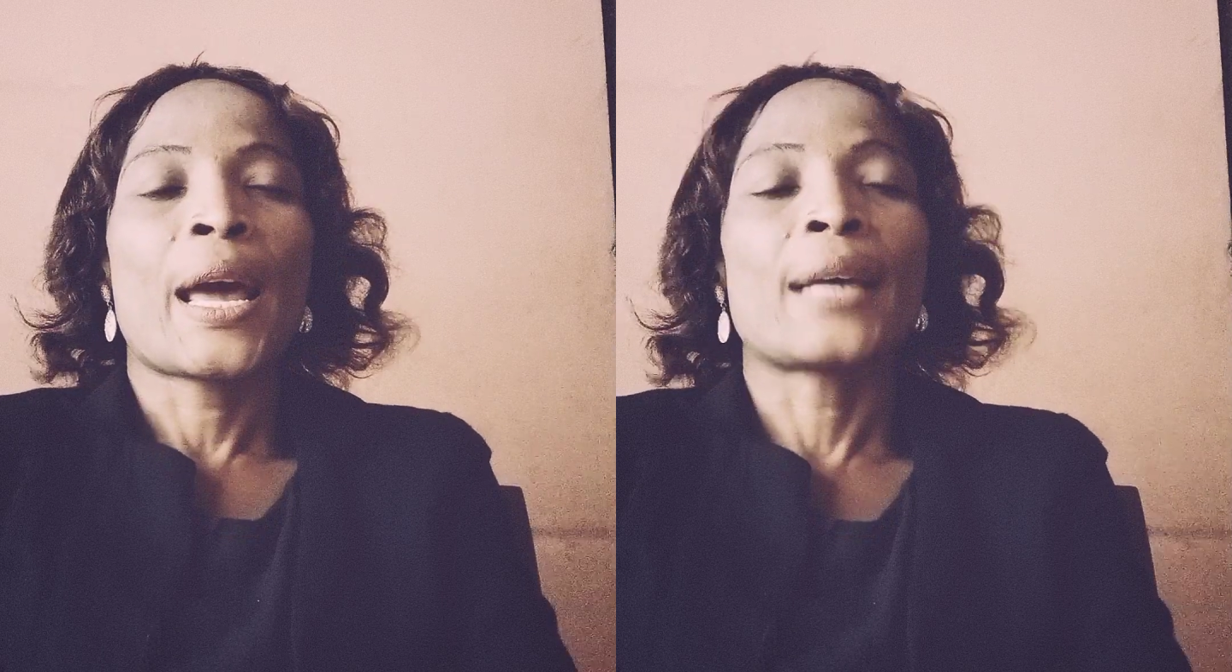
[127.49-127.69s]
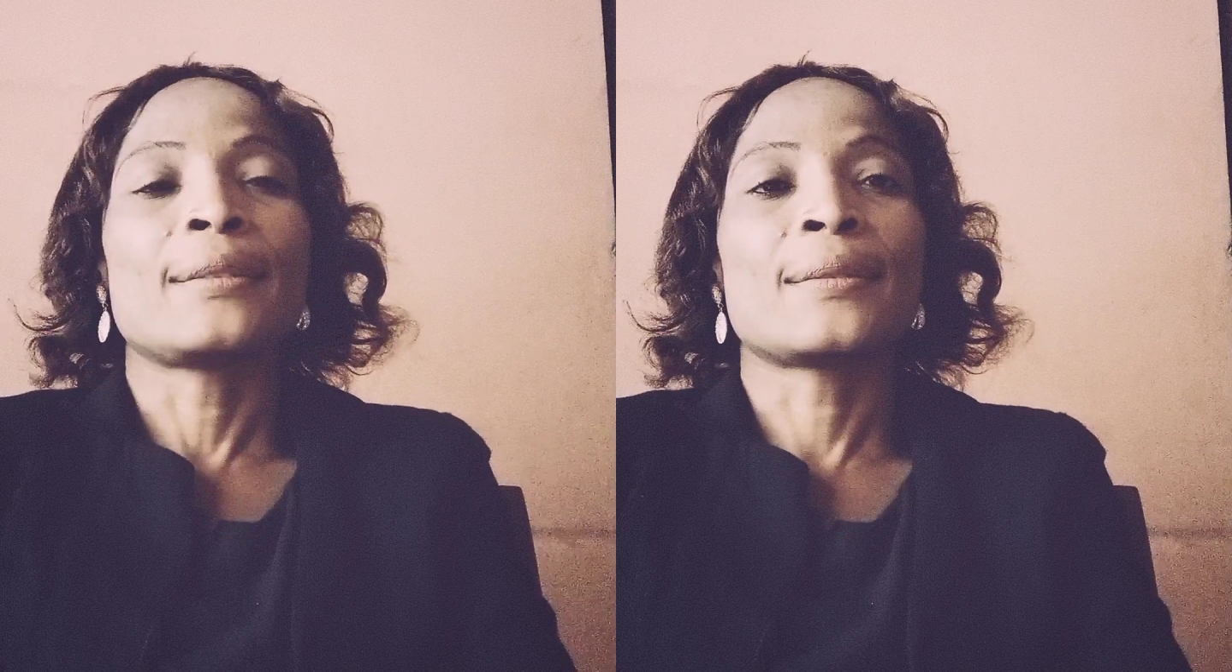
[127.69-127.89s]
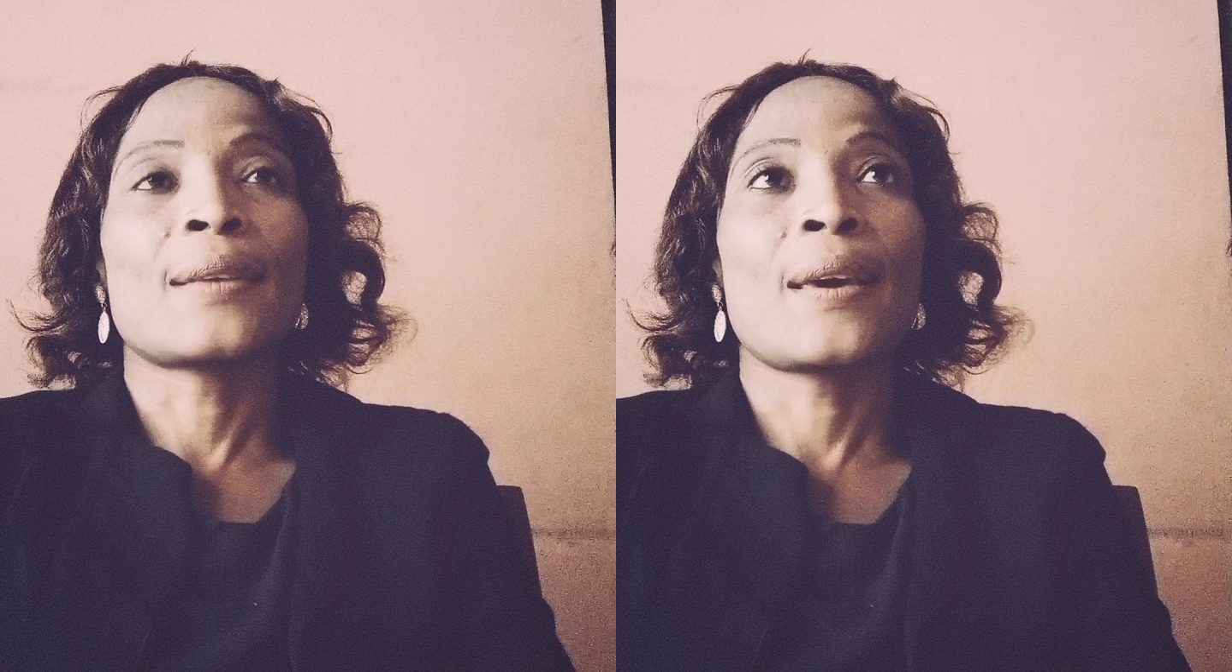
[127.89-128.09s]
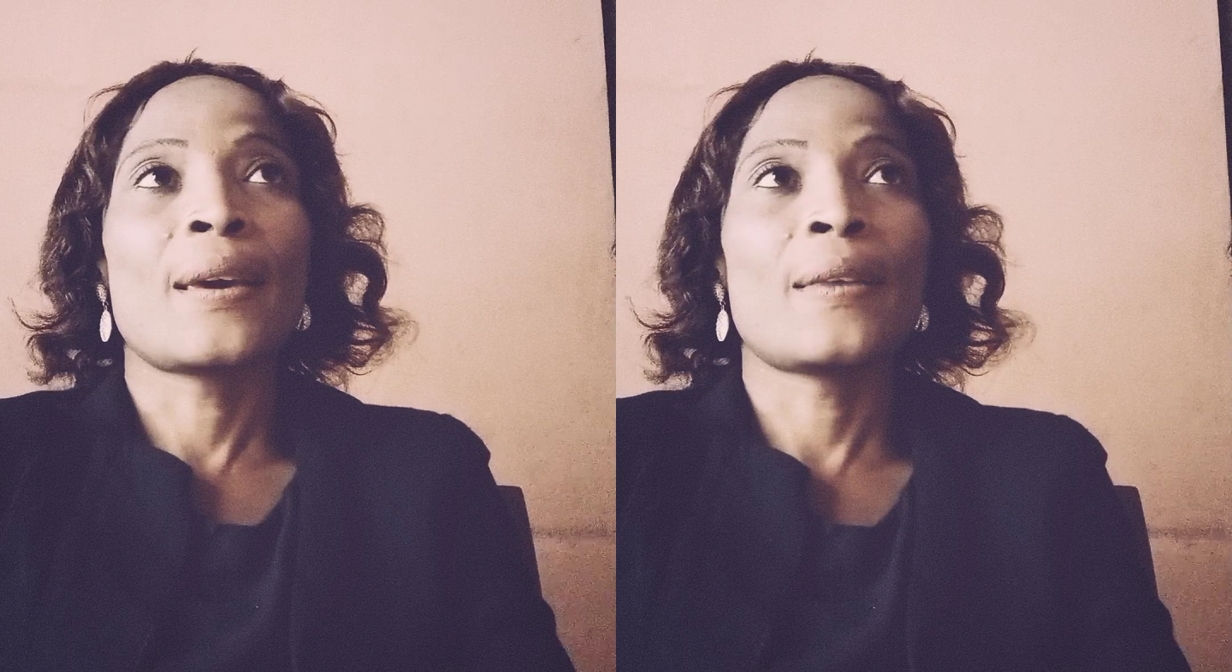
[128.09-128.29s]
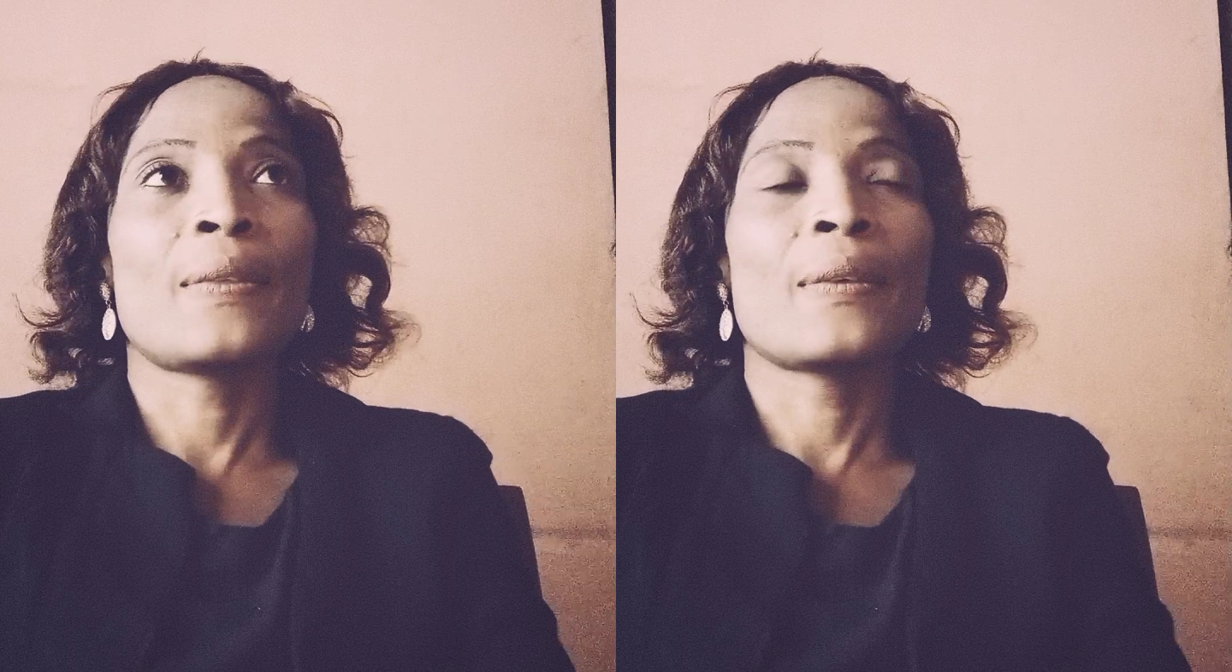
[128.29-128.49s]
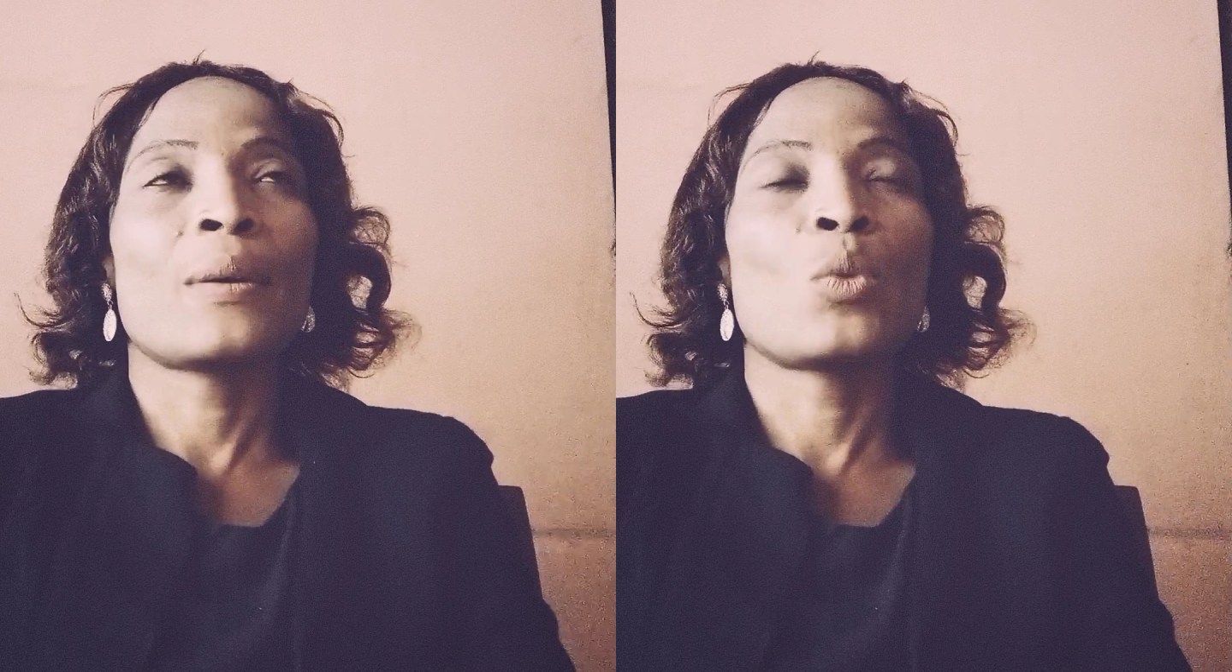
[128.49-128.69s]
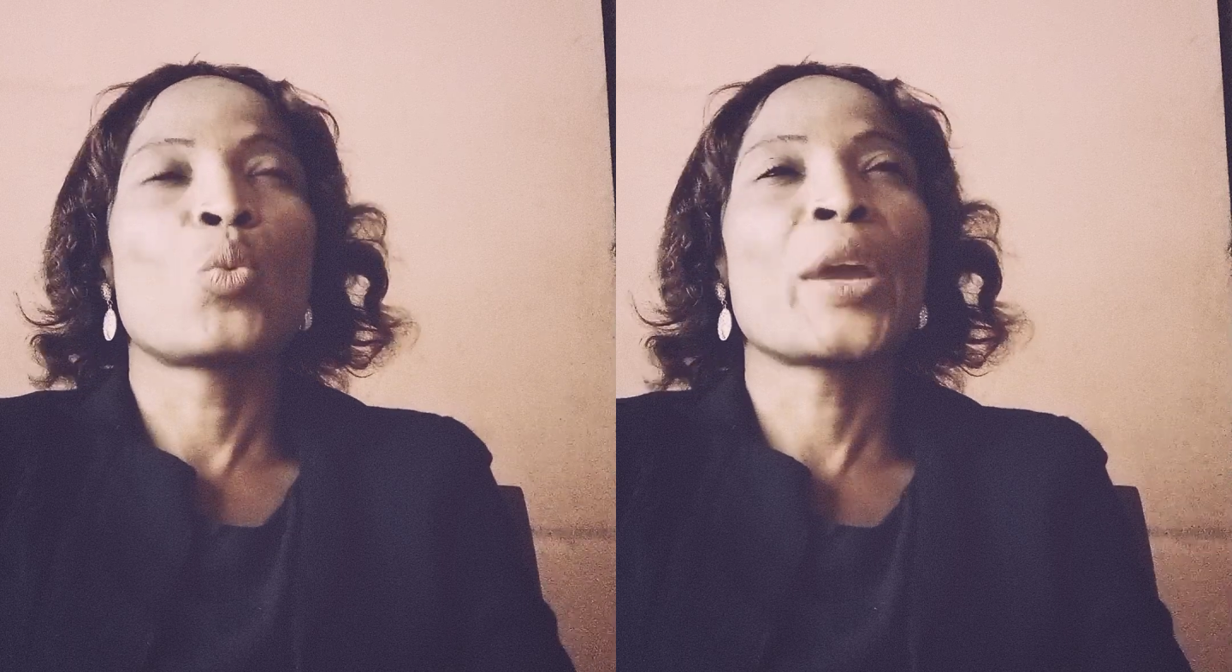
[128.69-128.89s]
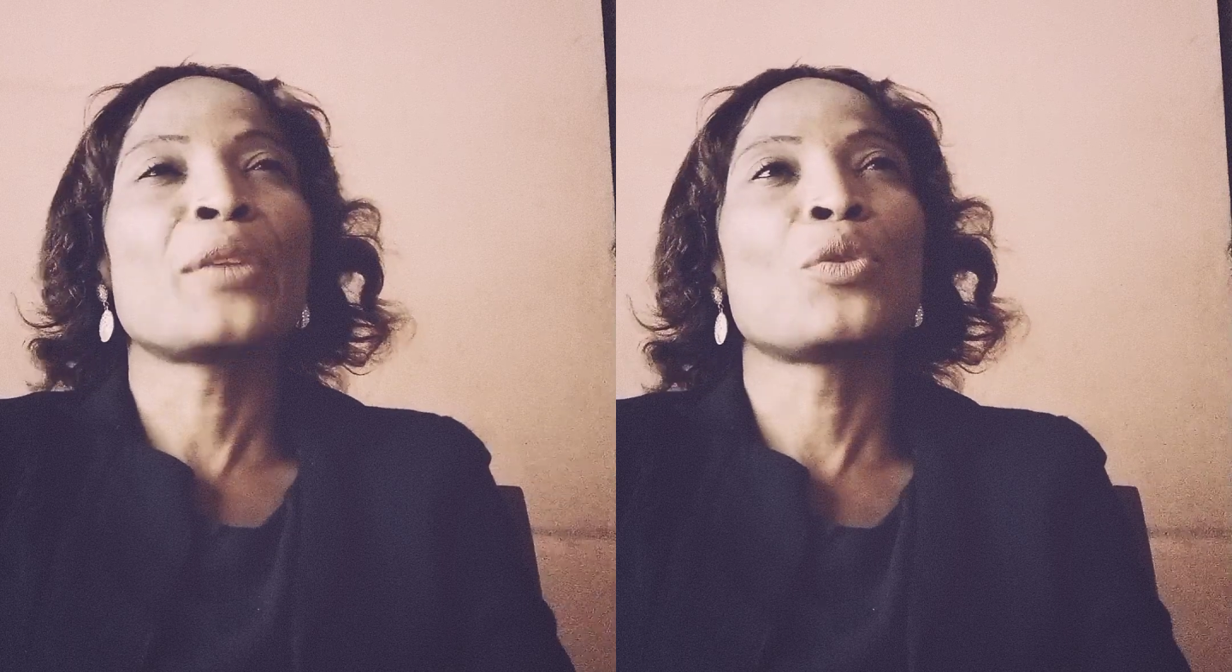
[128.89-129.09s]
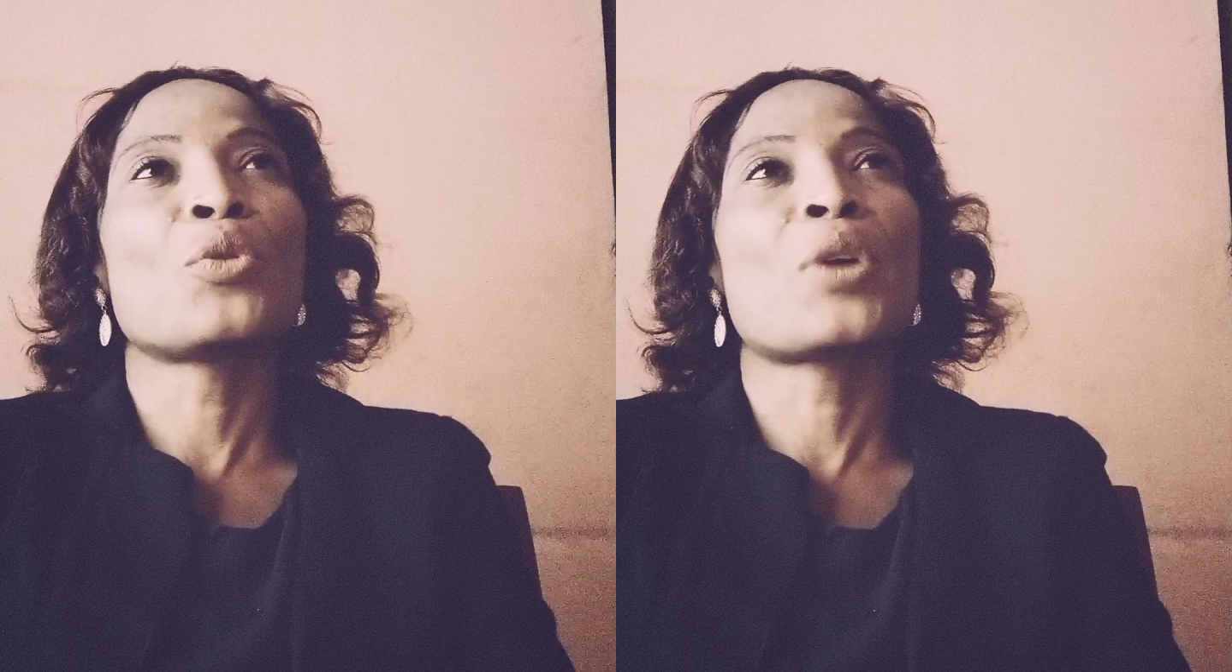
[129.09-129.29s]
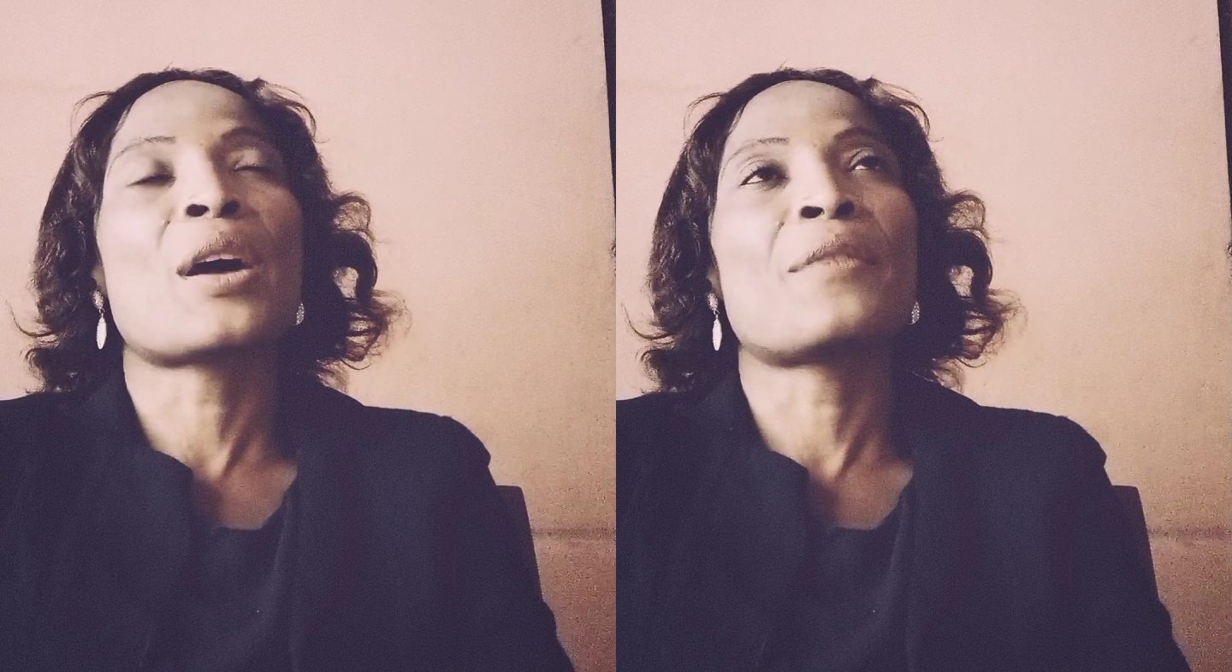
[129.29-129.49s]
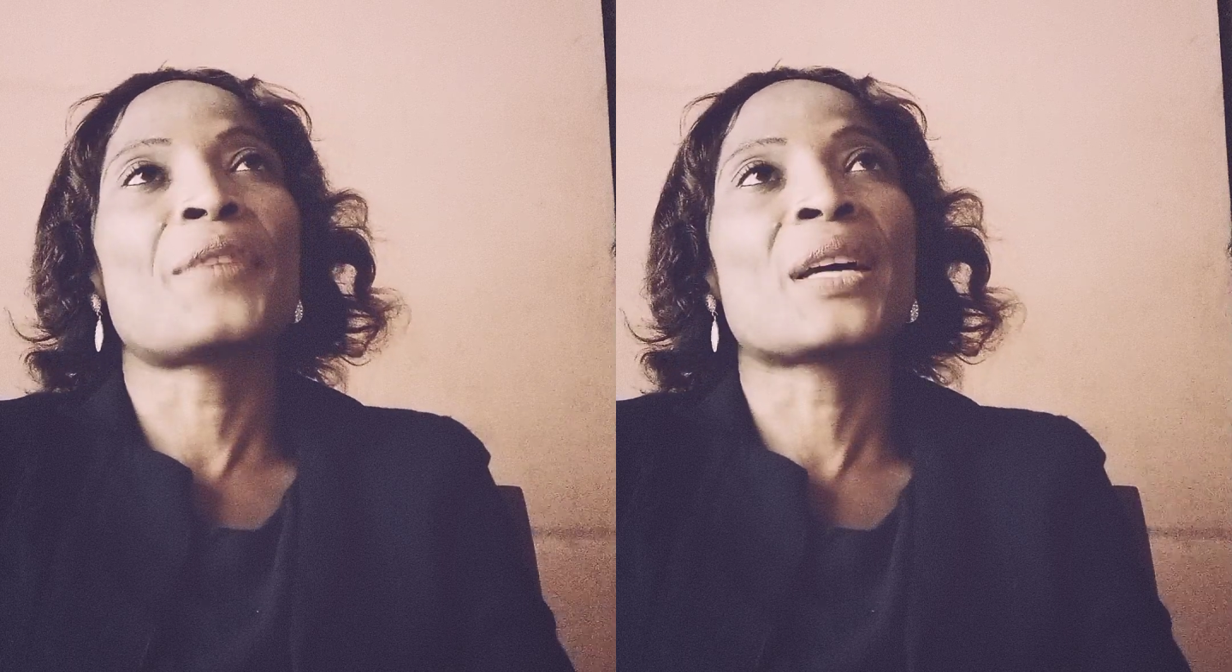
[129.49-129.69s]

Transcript: I said when you have